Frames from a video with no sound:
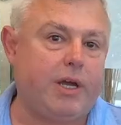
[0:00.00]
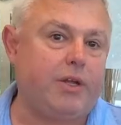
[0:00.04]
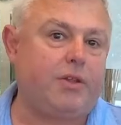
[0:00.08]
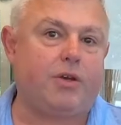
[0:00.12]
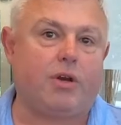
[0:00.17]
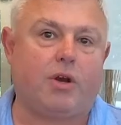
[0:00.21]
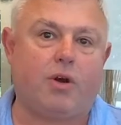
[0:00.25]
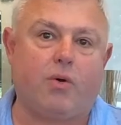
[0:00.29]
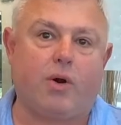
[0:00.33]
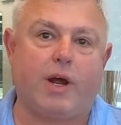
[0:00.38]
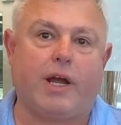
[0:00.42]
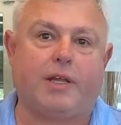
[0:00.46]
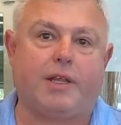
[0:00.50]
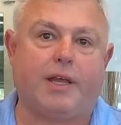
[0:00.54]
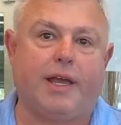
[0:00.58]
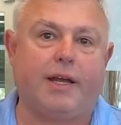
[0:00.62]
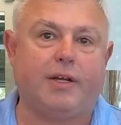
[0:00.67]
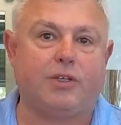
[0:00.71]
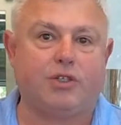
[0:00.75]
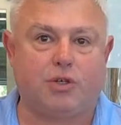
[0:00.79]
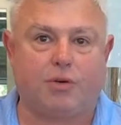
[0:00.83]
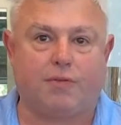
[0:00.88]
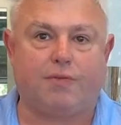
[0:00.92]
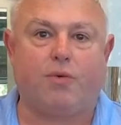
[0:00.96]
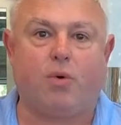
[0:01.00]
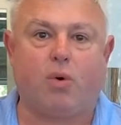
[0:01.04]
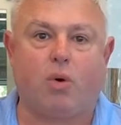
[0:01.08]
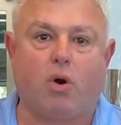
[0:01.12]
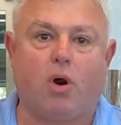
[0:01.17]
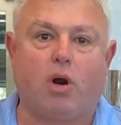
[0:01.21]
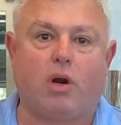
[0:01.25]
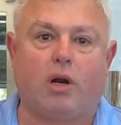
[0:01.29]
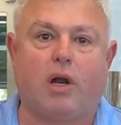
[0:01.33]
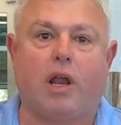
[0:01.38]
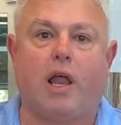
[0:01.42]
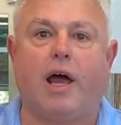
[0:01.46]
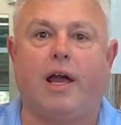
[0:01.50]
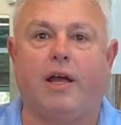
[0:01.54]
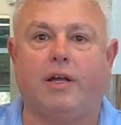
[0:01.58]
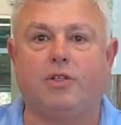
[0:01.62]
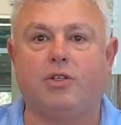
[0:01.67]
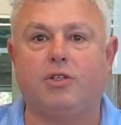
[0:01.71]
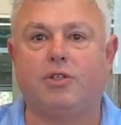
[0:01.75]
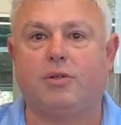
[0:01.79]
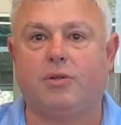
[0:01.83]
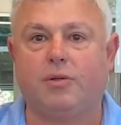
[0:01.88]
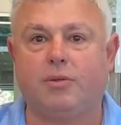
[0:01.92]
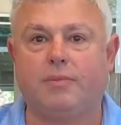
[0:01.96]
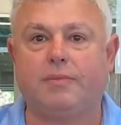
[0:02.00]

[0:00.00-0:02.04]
get the correct answer for our clients.